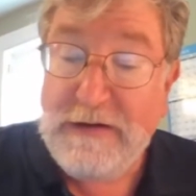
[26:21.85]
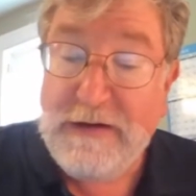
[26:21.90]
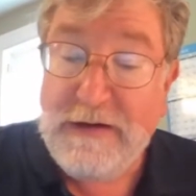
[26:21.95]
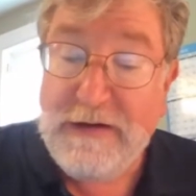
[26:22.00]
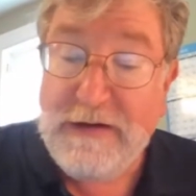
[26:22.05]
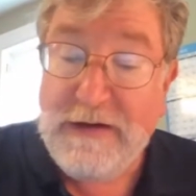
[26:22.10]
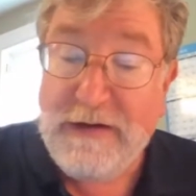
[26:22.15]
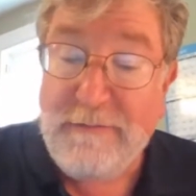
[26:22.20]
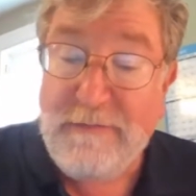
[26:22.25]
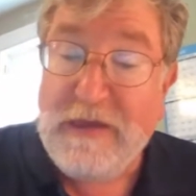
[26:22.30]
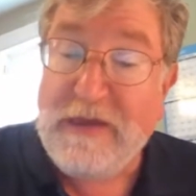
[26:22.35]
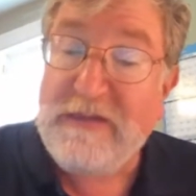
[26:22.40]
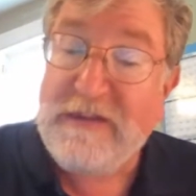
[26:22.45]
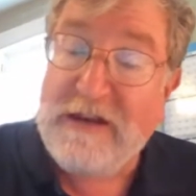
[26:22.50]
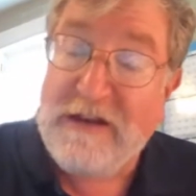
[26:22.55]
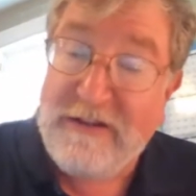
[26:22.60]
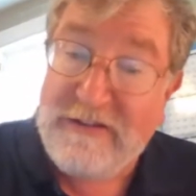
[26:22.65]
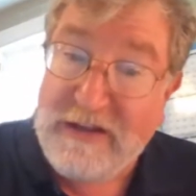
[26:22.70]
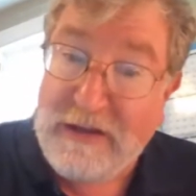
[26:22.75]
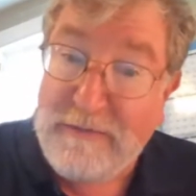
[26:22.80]
And
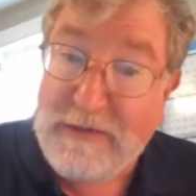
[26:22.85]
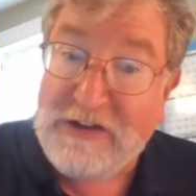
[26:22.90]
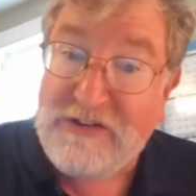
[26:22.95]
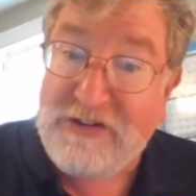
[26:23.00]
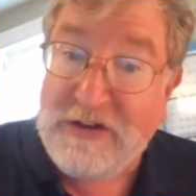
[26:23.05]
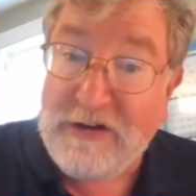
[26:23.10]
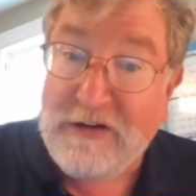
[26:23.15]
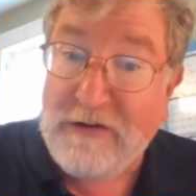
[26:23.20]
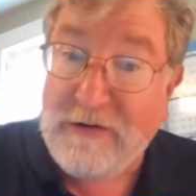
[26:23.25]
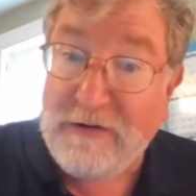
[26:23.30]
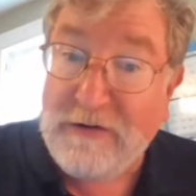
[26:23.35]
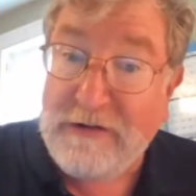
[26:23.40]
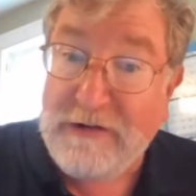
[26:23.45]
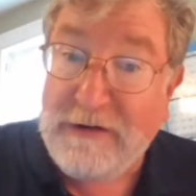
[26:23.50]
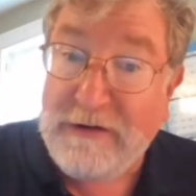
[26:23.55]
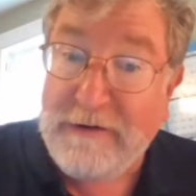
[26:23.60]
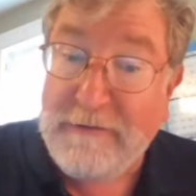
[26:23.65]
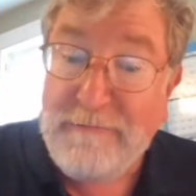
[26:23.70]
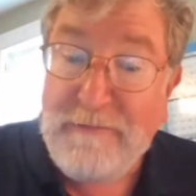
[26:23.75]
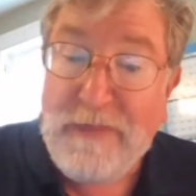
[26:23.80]
then, as I mentioned
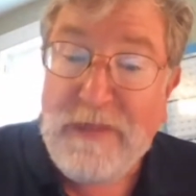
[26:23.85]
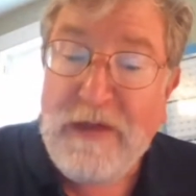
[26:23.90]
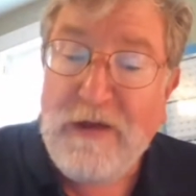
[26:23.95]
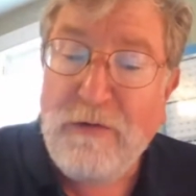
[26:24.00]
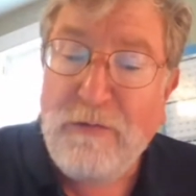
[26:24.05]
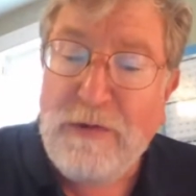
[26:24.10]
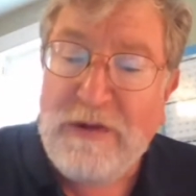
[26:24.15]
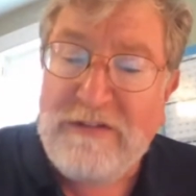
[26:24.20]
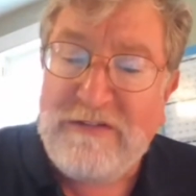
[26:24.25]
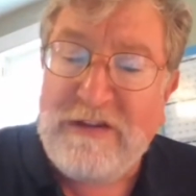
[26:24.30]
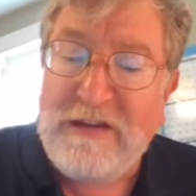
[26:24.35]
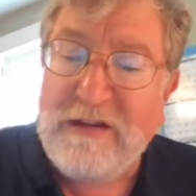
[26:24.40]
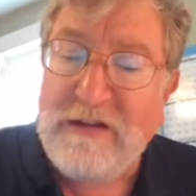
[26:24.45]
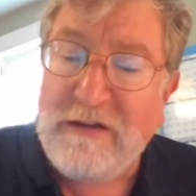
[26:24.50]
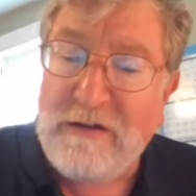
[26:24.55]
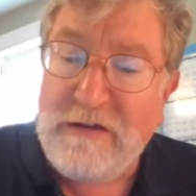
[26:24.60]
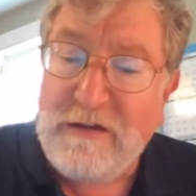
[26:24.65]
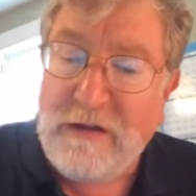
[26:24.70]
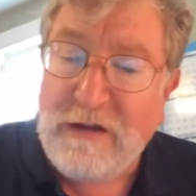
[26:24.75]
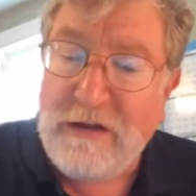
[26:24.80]
earlier, we see
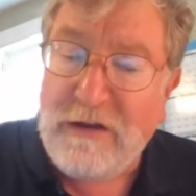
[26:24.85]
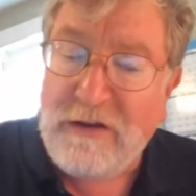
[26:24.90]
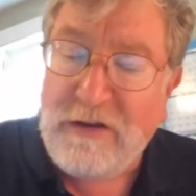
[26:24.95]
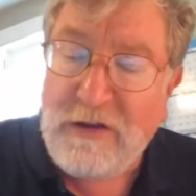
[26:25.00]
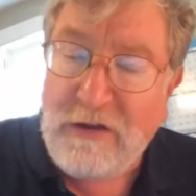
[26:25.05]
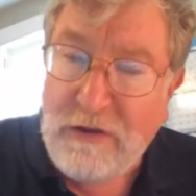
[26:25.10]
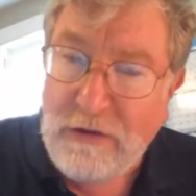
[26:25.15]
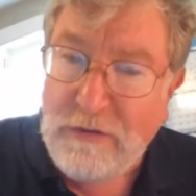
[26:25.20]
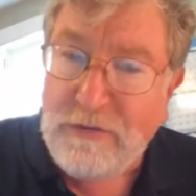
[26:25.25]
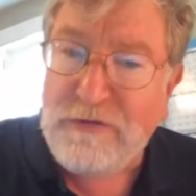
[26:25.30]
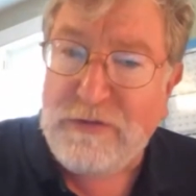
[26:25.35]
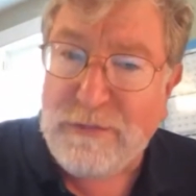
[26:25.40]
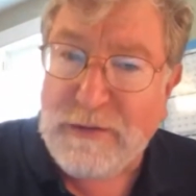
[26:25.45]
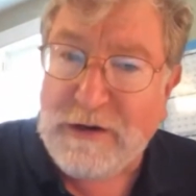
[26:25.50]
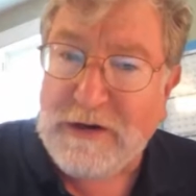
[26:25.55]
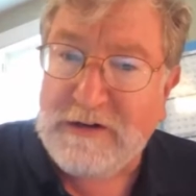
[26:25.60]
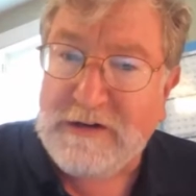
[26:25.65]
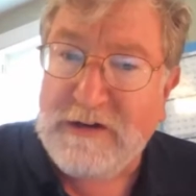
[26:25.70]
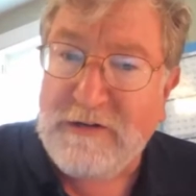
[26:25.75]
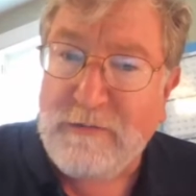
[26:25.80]
a huge
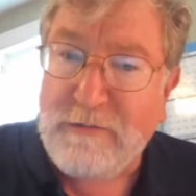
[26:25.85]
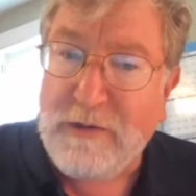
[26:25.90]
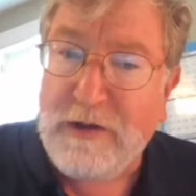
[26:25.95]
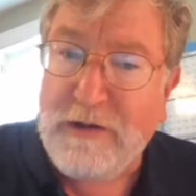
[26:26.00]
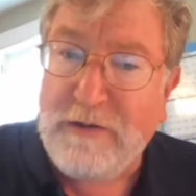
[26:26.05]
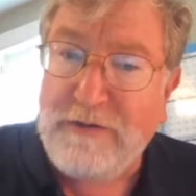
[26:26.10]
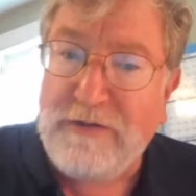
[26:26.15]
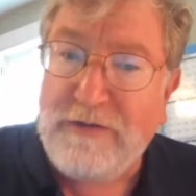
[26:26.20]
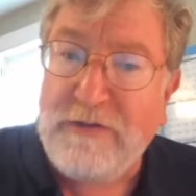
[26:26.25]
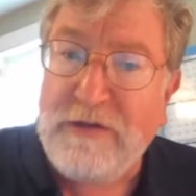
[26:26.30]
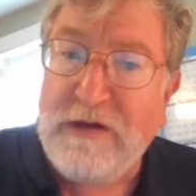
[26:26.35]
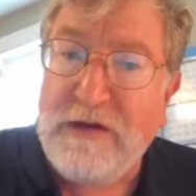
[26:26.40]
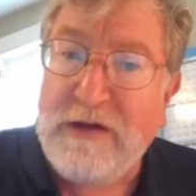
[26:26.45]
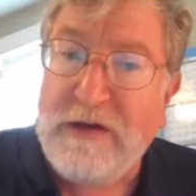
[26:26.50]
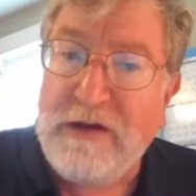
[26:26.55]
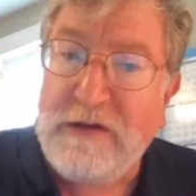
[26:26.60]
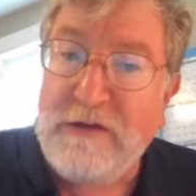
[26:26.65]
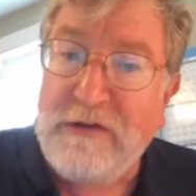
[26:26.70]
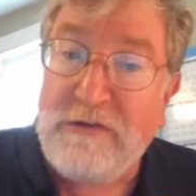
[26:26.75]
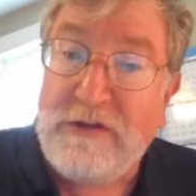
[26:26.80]
market with
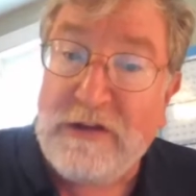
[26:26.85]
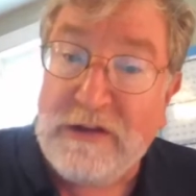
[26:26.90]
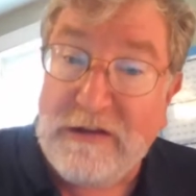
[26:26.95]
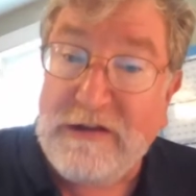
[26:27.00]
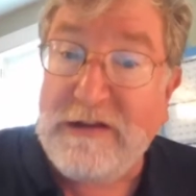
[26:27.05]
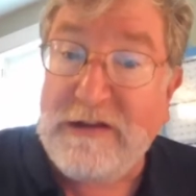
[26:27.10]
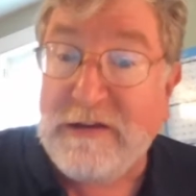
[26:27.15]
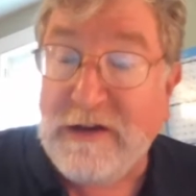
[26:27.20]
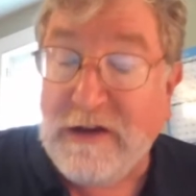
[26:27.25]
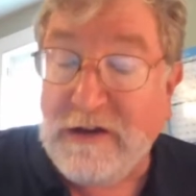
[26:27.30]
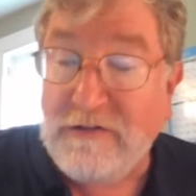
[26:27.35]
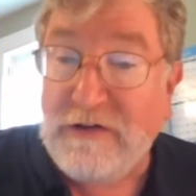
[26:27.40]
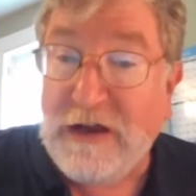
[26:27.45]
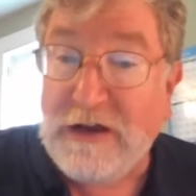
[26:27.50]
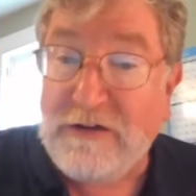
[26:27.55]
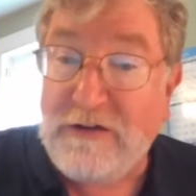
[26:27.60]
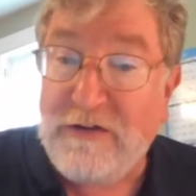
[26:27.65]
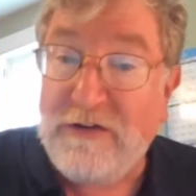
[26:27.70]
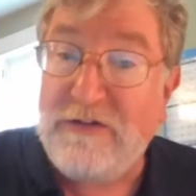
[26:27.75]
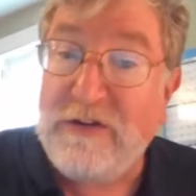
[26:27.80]
utility
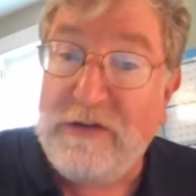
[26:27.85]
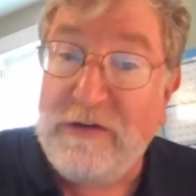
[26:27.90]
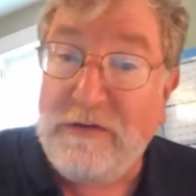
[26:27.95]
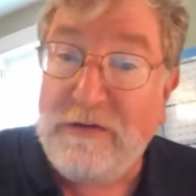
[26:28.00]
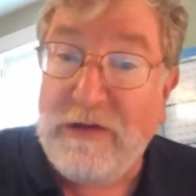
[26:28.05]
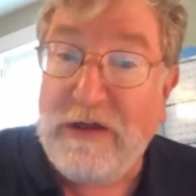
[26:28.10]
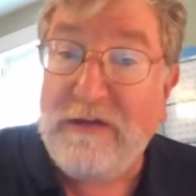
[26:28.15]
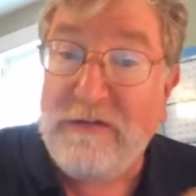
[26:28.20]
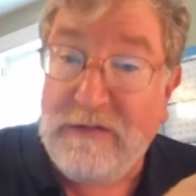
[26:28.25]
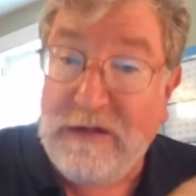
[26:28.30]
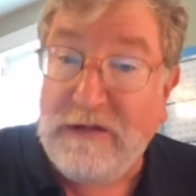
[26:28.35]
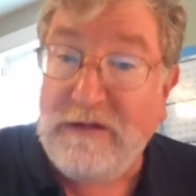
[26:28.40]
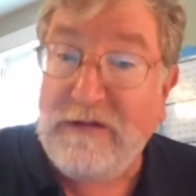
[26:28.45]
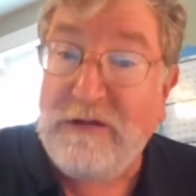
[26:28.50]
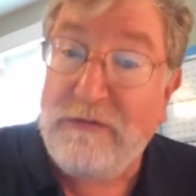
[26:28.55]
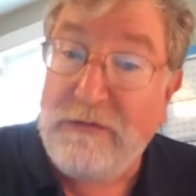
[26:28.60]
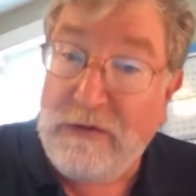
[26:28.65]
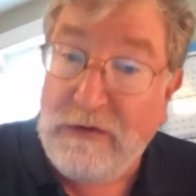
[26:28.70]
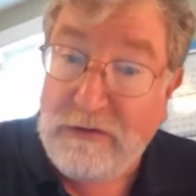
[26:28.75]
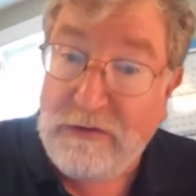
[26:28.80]
contractors and
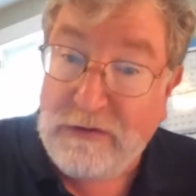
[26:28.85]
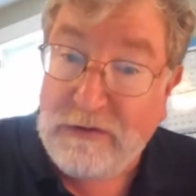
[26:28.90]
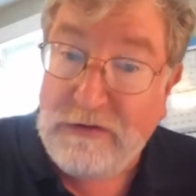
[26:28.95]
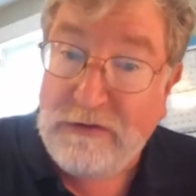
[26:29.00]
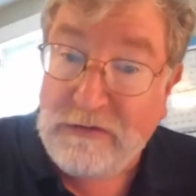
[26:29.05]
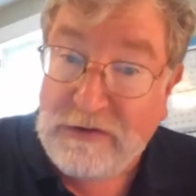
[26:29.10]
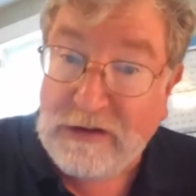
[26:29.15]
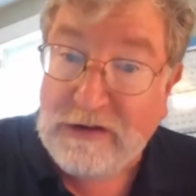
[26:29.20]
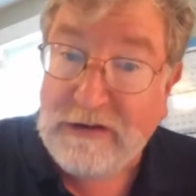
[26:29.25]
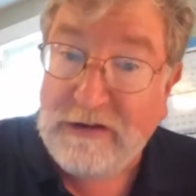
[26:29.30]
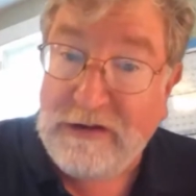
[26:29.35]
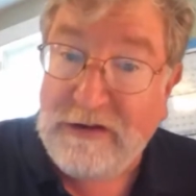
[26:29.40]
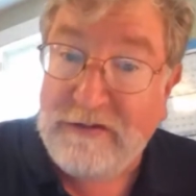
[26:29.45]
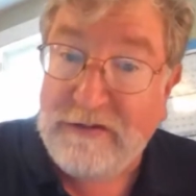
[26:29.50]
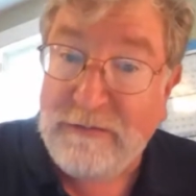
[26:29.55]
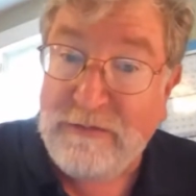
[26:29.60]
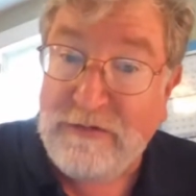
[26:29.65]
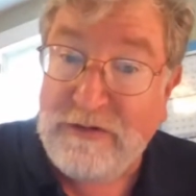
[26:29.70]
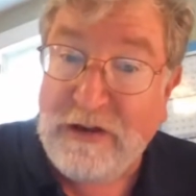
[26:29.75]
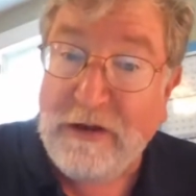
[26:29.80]
then the utilities
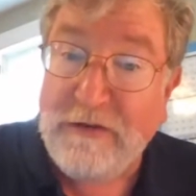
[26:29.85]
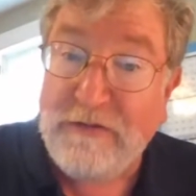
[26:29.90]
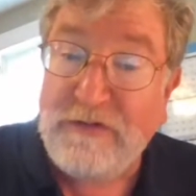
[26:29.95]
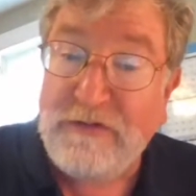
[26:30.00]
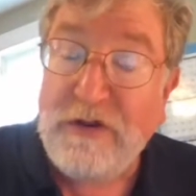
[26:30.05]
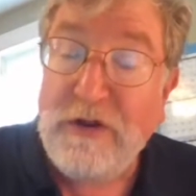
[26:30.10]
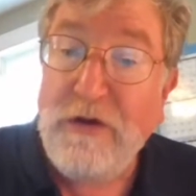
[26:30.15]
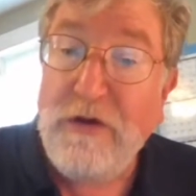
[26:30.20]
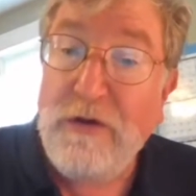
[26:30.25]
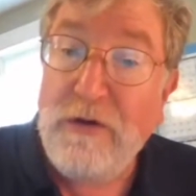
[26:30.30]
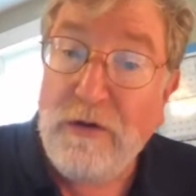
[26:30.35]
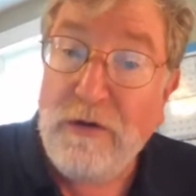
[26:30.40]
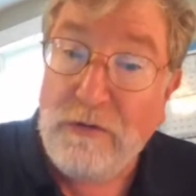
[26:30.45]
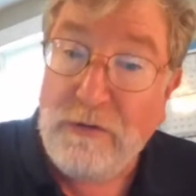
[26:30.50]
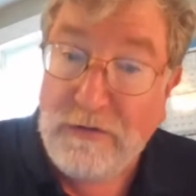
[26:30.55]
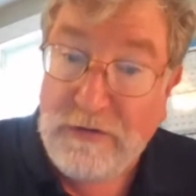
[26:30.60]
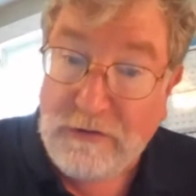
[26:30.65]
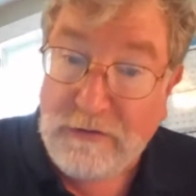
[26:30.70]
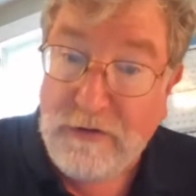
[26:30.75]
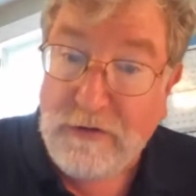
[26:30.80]
themselves who
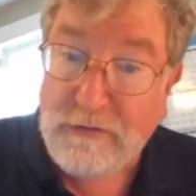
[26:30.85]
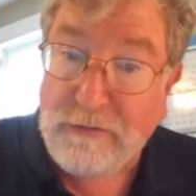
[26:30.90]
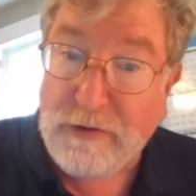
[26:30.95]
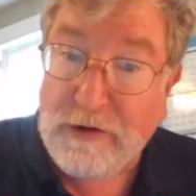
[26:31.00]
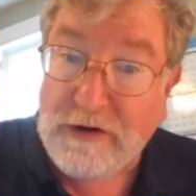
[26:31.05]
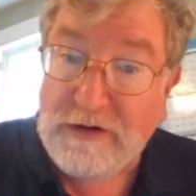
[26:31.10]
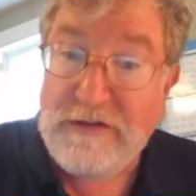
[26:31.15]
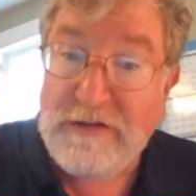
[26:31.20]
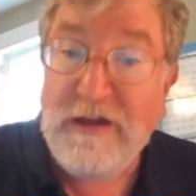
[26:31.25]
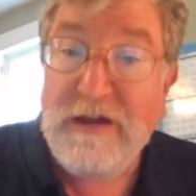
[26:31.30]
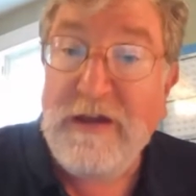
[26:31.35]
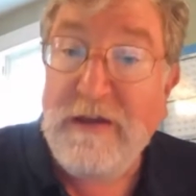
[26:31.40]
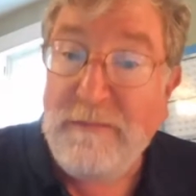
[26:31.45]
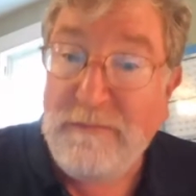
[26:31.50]
do their own work